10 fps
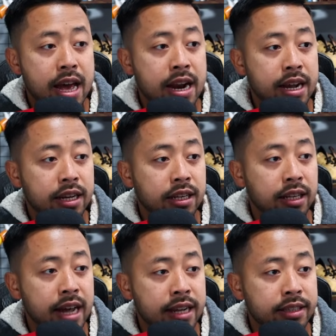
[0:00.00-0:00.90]
And I
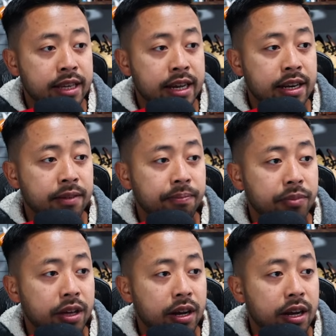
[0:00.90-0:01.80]
collected
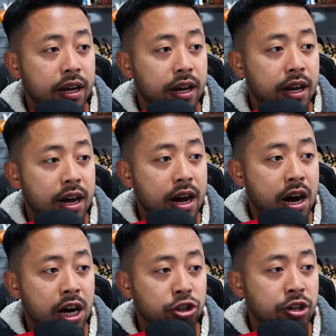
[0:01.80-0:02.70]

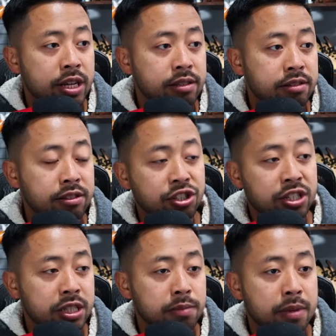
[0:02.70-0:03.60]

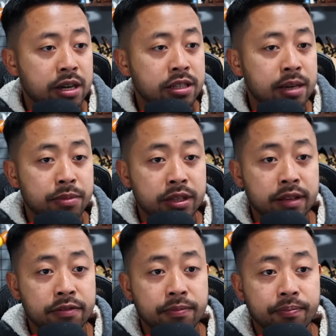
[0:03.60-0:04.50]
106 bucks, I
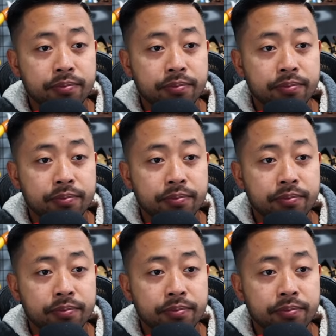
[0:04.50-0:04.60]
believe.